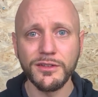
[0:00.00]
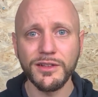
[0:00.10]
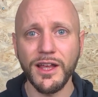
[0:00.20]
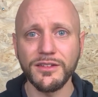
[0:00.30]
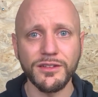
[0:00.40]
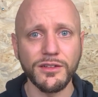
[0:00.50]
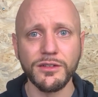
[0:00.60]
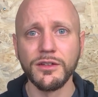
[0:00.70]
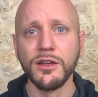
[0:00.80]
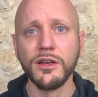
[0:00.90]
Classic.
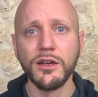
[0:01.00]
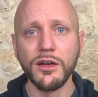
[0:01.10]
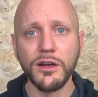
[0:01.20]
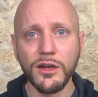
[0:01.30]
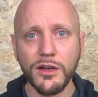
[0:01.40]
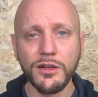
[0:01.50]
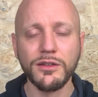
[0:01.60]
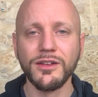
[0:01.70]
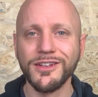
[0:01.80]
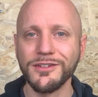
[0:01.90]
Uh,
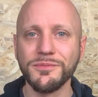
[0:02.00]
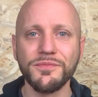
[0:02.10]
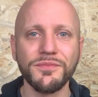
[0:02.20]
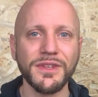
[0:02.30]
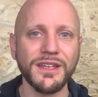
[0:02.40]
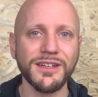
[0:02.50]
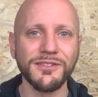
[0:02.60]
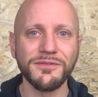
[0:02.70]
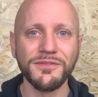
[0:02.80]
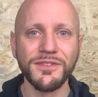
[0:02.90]

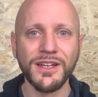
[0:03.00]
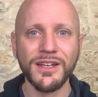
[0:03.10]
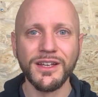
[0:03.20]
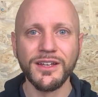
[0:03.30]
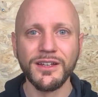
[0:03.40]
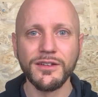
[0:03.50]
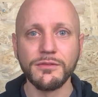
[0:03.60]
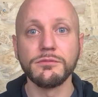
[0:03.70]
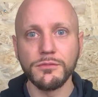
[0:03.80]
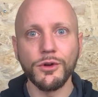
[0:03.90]
um,
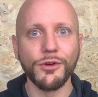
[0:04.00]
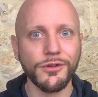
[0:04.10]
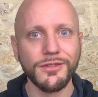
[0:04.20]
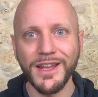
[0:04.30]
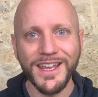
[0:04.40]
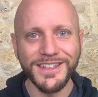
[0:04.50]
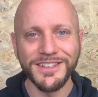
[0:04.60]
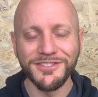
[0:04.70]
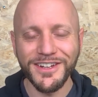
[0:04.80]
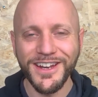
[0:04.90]
or like I
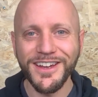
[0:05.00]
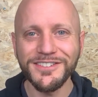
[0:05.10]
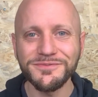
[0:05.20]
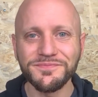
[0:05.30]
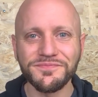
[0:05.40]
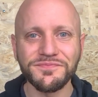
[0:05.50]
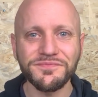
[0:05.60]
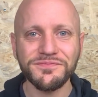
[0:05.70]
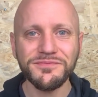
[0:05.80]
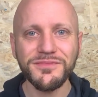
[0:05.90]
did right now.
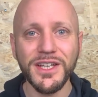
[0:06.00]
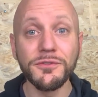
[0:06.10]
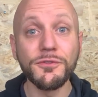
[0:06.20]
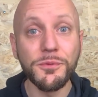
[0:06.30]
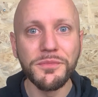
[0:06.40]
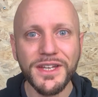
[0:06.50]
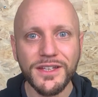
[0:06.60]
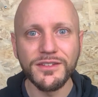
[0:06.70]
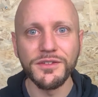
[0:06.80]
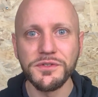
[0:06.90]
For me,
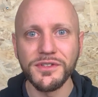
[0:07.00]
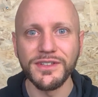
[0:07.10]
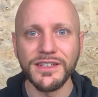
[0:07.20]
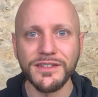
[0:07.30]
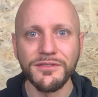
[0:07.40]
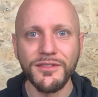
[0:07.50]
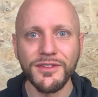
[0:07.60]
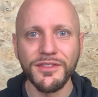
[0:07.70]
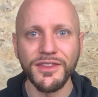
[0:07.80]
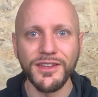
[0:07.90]
it's usually
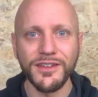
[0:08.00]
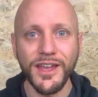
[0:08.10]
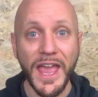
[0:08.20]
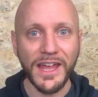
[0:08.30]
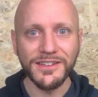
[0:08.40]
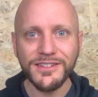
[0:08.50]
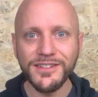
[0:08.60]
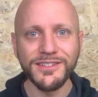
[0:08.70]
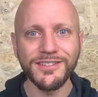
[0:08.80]
the end.